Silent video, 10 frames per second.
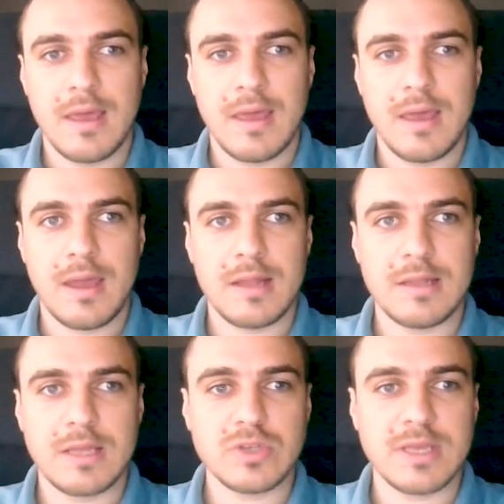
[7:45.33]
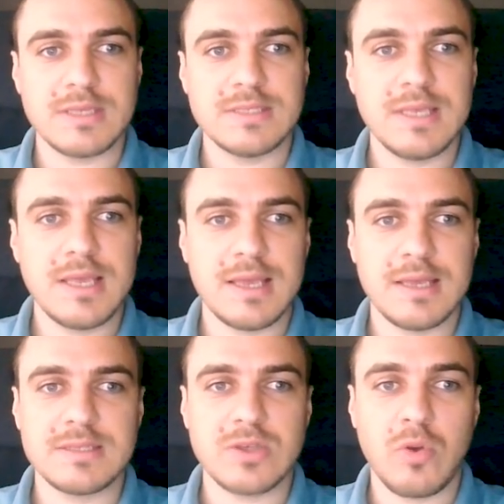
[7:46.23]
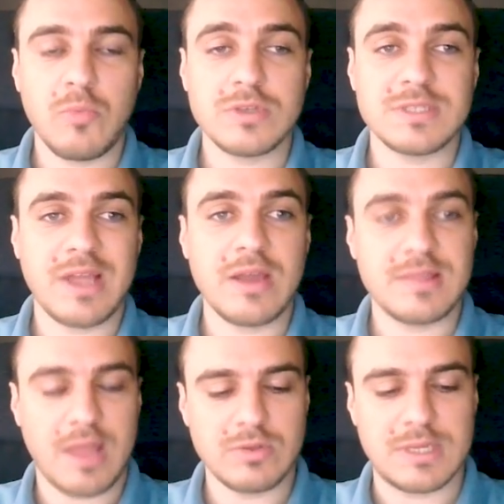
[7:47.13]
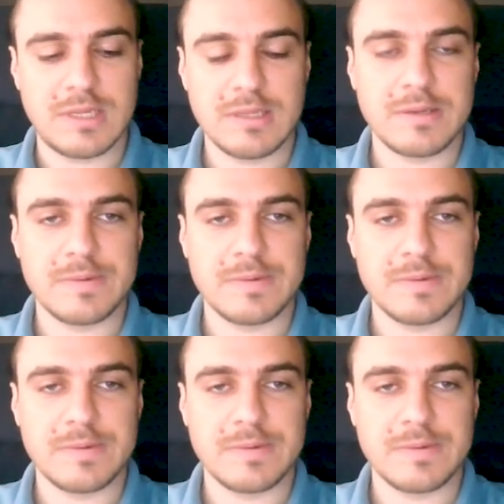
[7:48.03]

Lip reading: And as you can see, it's almost 9,000